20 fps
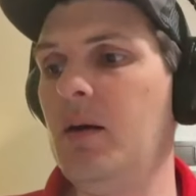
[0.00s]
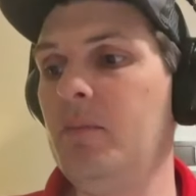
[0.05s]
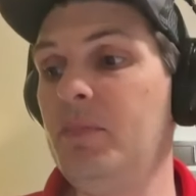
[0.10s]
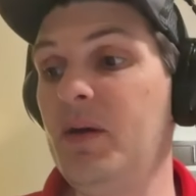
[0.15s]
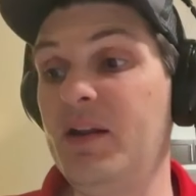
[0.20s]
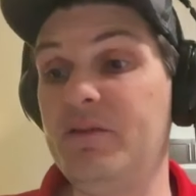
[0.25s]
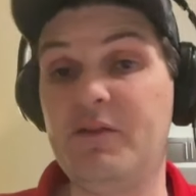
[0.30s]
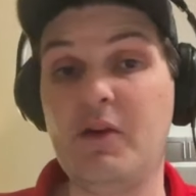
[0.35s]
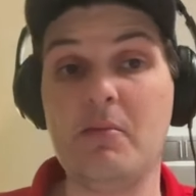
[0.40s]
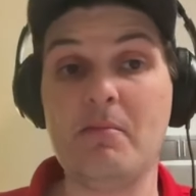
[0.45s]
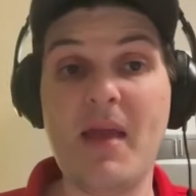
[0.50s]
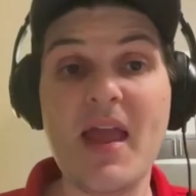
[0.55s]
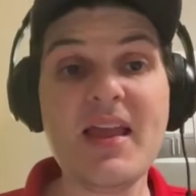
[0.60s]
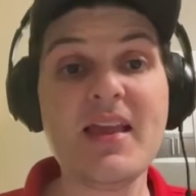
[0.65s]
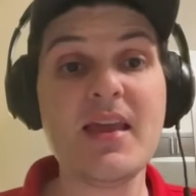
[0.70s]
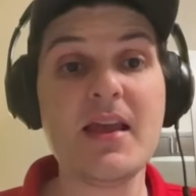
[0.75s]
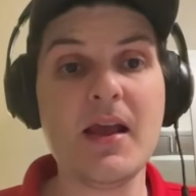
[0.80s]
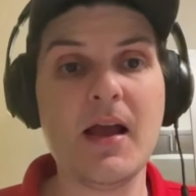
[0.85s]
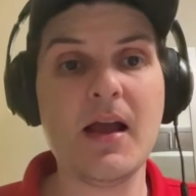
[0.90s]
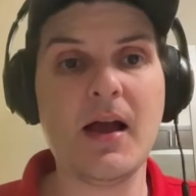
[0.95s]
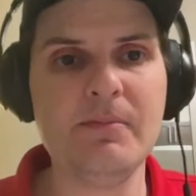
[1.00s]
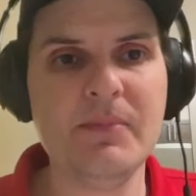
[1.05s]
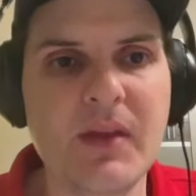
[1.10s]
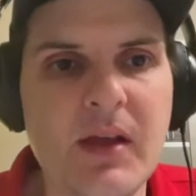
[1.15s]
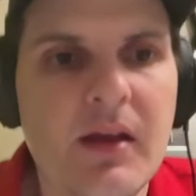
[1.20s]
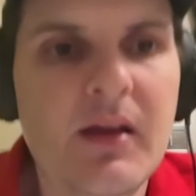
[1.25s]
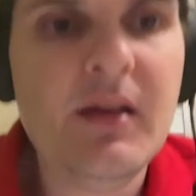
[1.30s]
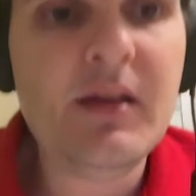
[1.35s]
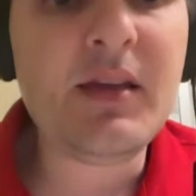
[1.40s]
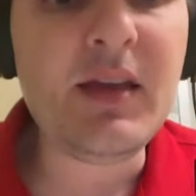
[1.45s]
Um, but if they're making
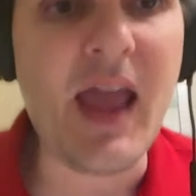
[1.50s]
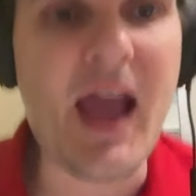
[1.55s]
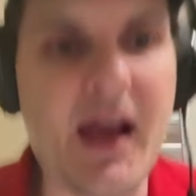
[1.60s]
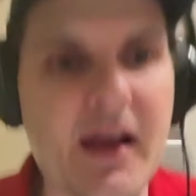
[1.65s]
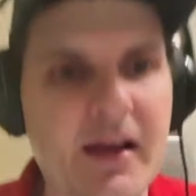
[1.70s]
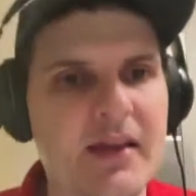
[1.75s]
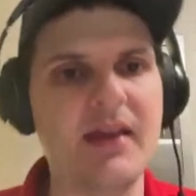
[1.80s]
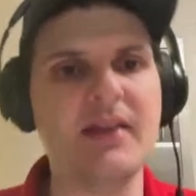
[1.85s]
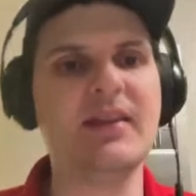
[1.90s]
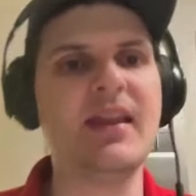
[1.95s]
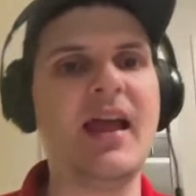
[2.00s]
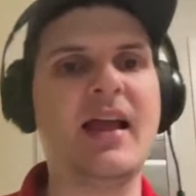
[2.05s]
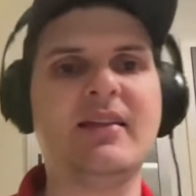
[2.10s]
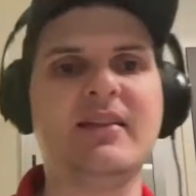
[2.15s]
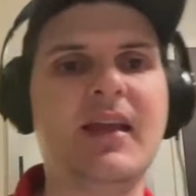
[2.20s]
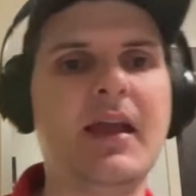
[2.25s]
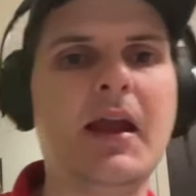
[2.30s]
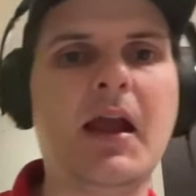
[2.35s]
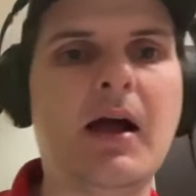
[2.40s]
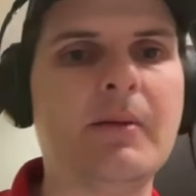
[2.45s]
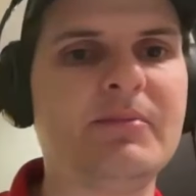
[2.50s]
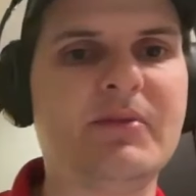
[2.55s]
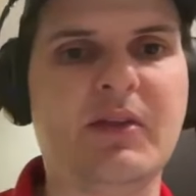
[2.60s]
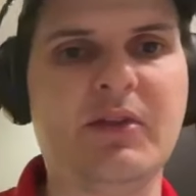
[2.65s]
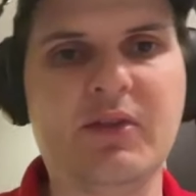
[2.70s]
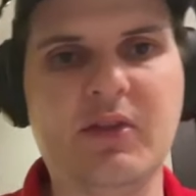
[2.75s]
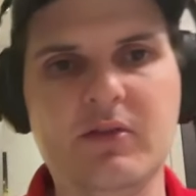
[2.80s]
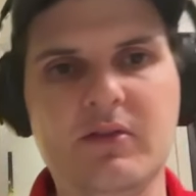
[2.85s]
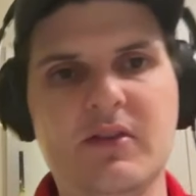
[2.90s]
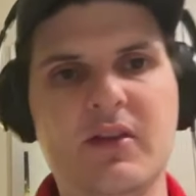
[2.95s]
them, yeah, get that thing up
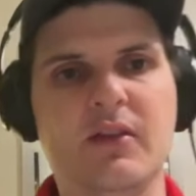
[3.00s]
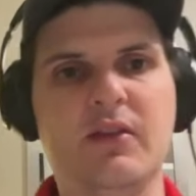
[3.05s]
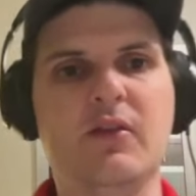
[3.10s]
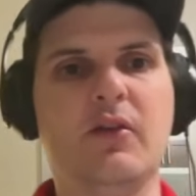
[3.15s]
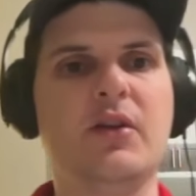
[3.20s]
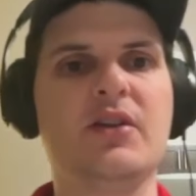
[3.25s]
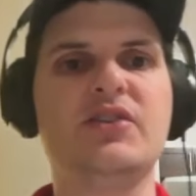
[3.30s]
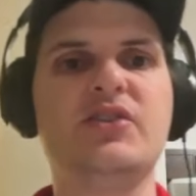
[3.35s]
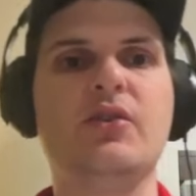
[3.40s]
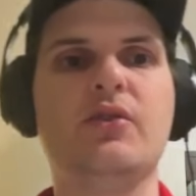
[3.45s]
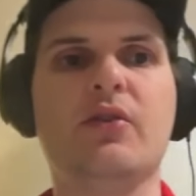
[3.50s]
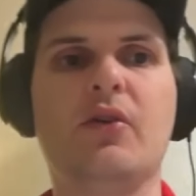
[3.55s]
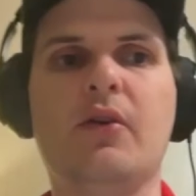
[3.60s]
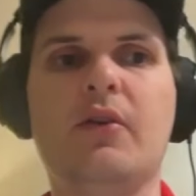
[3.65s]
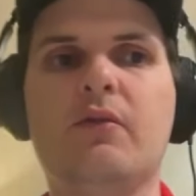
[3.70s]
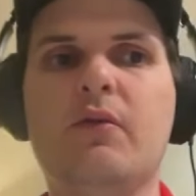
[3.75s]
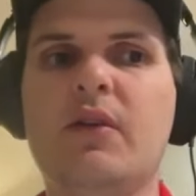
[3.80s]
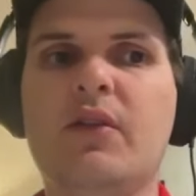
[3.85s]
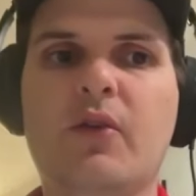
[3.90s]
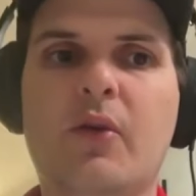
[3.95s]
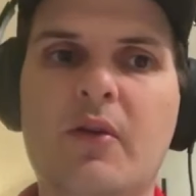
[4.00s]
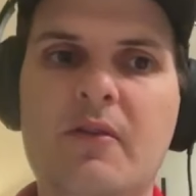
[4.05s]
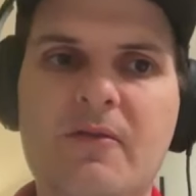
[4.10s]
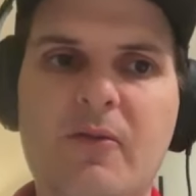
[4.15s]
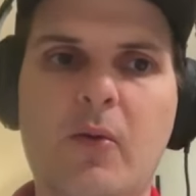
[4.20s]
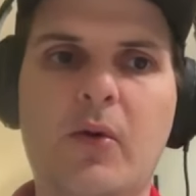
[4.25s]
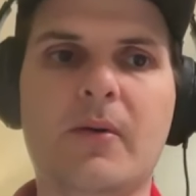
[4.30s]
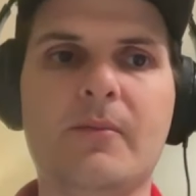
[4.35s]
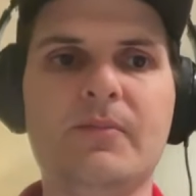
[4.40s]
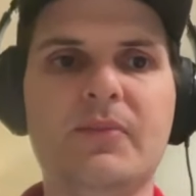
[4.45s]
to, to thirty-two, thirty-three,
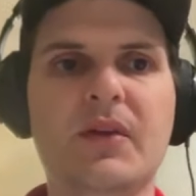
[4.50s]
thirty-four.